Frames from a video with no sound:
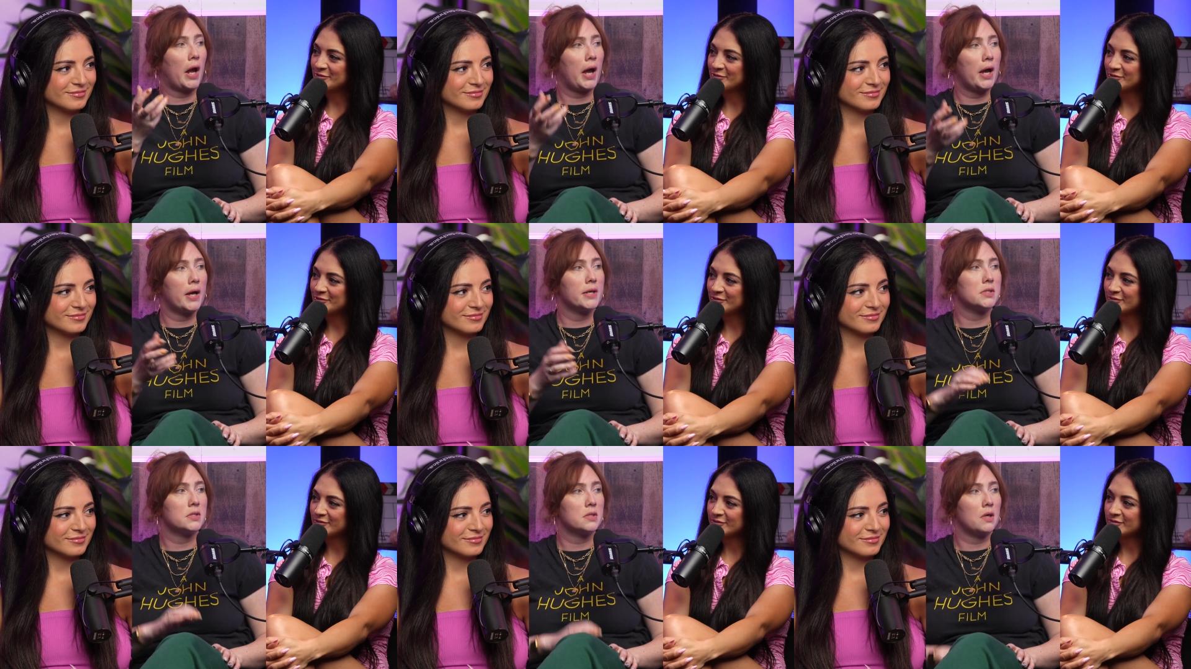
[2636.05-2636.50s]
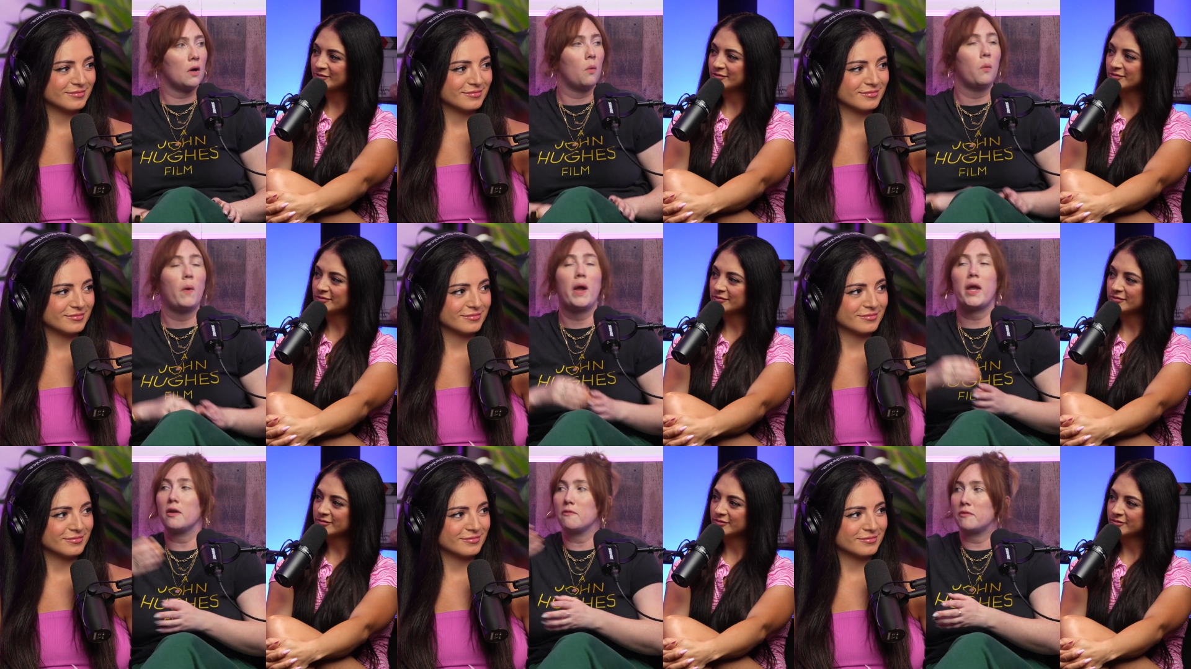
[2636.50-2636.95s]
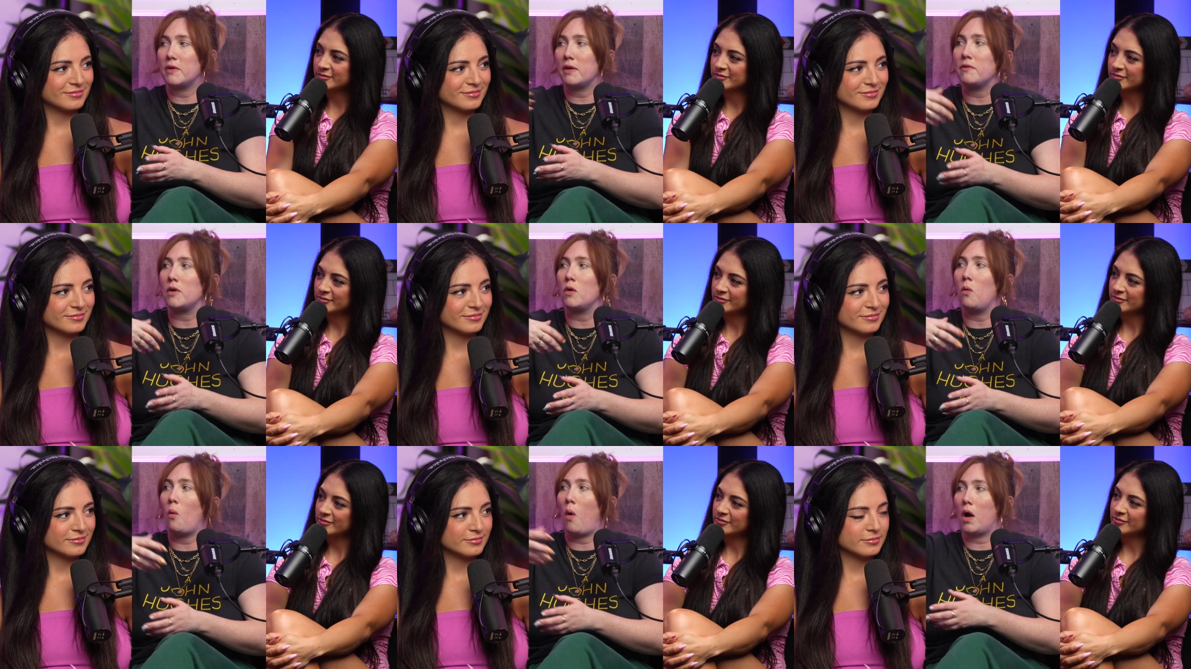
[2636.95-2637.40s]
Speaker 1: as a way of
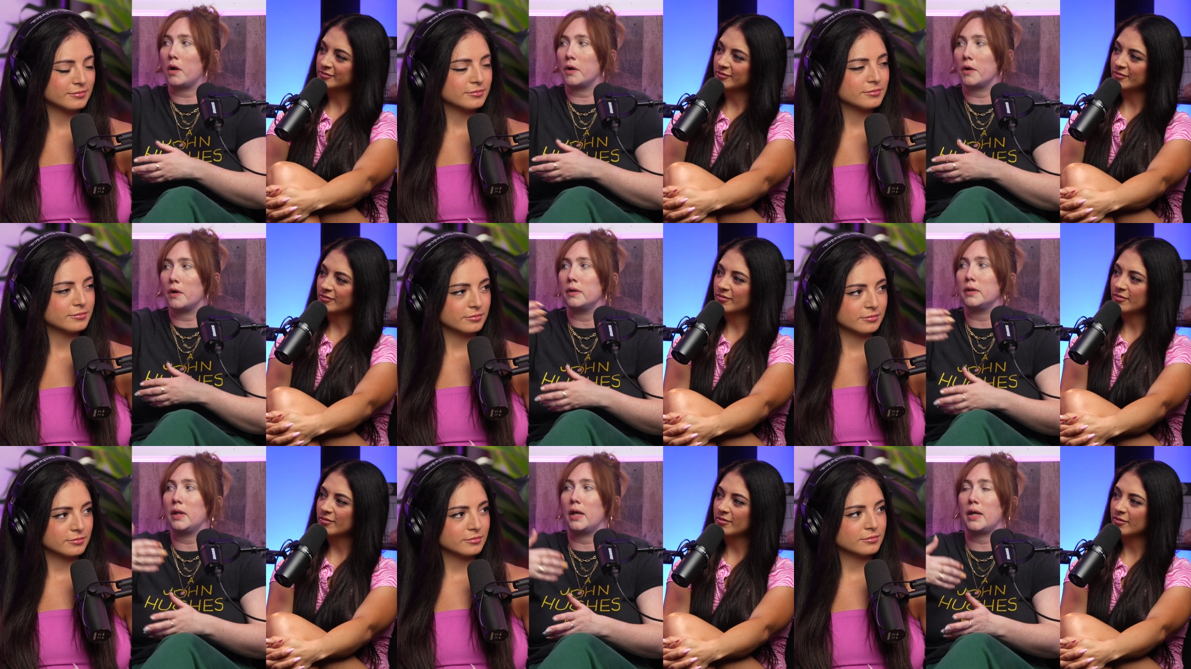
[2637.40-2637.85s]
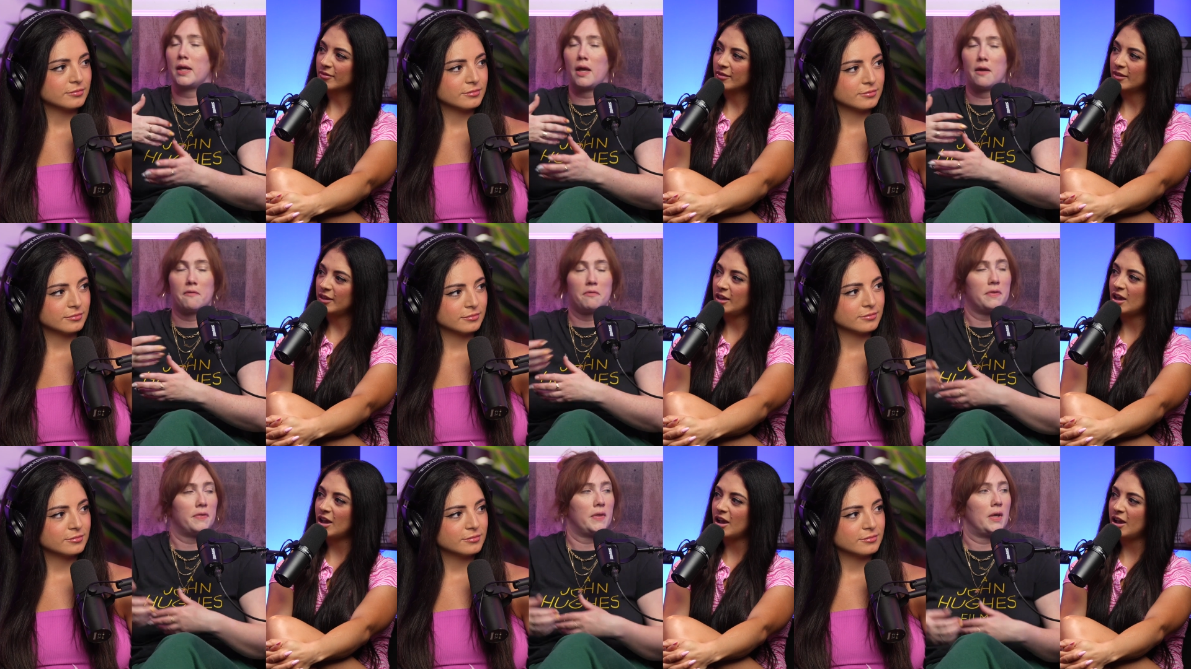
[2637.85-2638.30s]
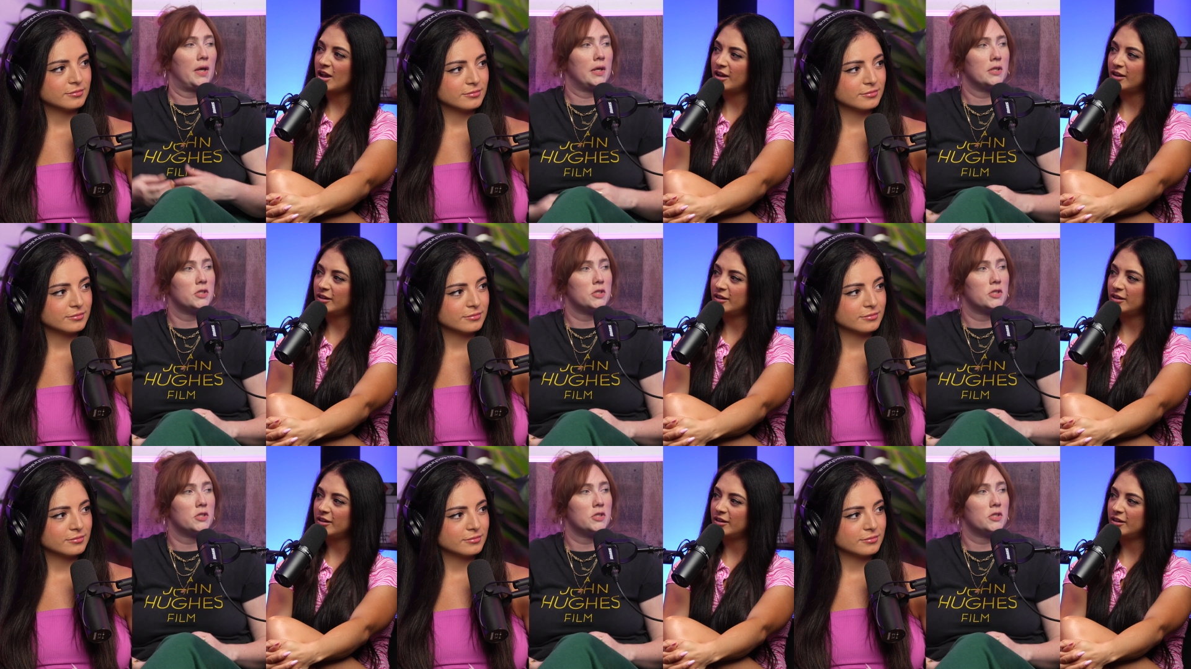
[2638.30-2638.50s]
giving water and like everything.